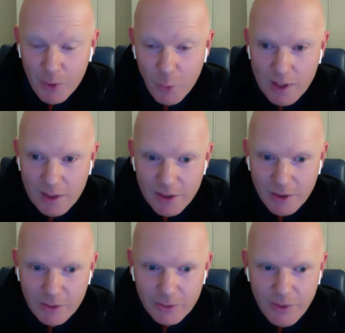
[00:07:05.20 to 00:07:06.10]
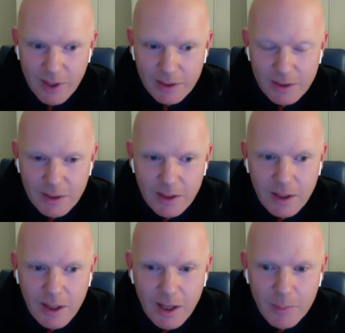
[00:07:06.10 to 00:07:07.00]
a week later, in fact,
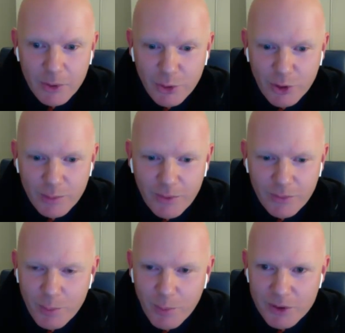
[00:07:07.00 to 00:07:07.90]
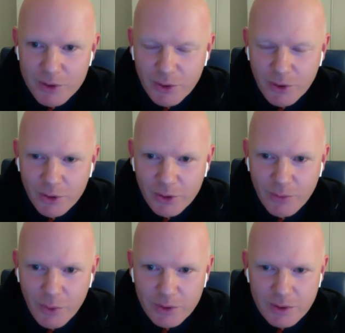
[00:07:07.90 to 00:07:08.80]
it took them a few months to count the
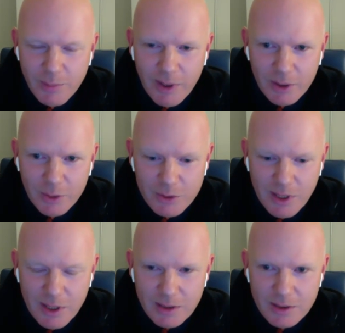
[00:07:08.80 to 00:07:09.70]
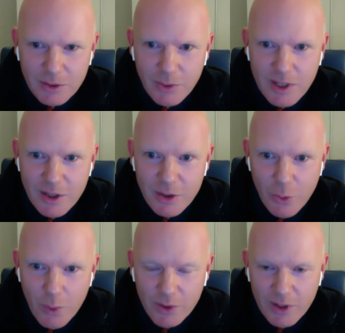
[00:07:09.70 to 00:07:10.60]
votes back in those days. So he didn't know
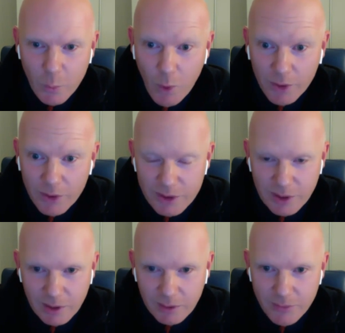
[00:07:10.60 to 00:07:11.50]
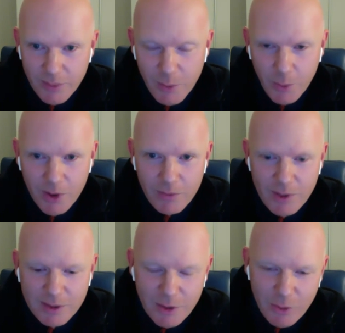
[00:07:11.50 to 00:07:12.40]
whether he'd won until February of
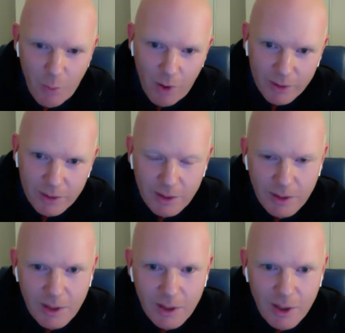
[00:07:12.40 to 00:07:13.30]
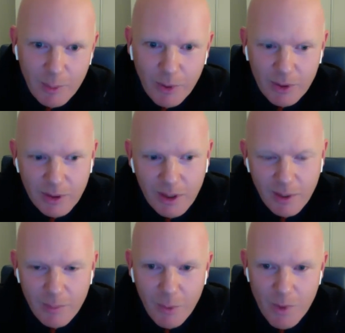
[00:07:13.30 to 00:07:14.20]
1801. But
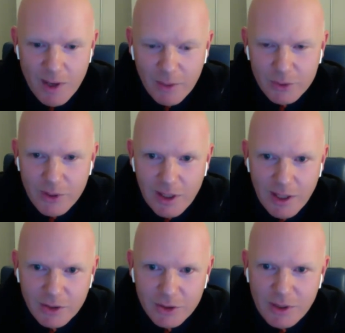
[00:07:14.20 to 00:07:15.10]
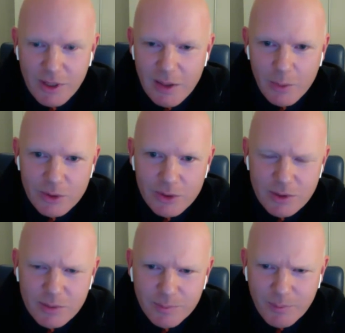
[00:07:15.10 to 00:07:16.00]
a week after the election, he
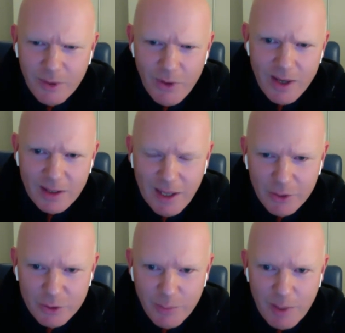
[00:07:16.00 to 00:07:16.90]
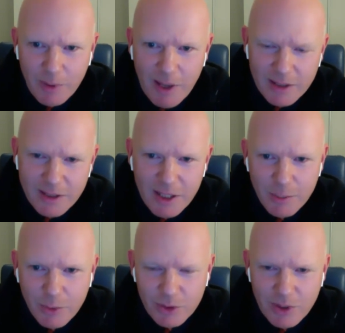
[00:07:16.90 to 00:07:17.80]
was writing letters to people asking
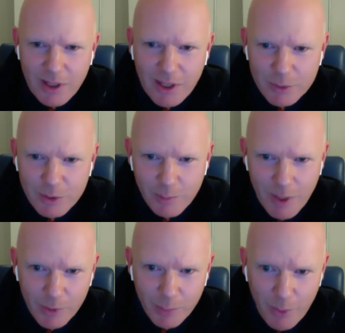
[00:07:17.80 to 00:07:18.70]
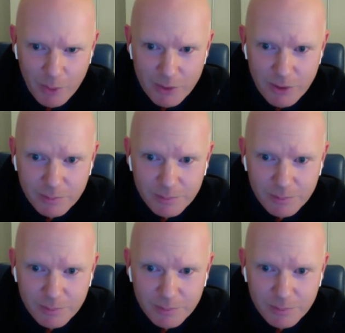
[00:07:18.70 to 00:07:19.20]
them, could they get him some mammoth bones?